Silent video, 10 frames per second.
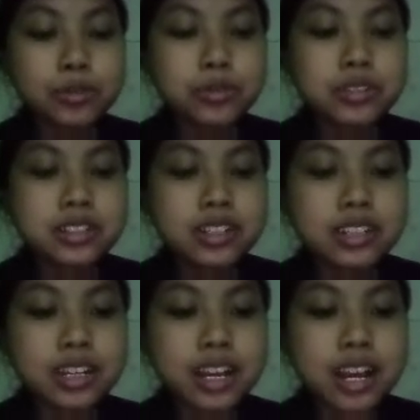
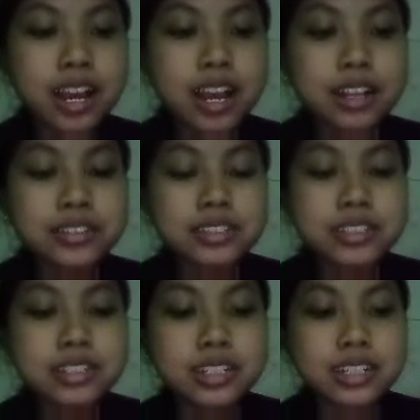walk,
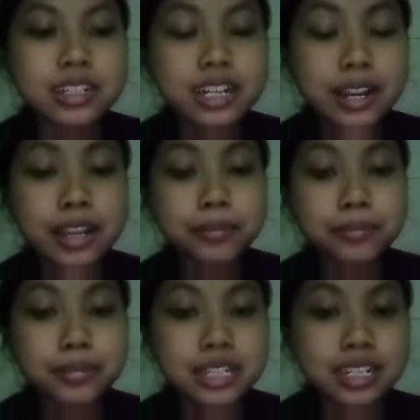answer,
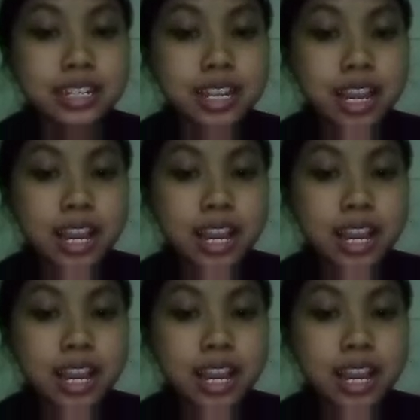and be.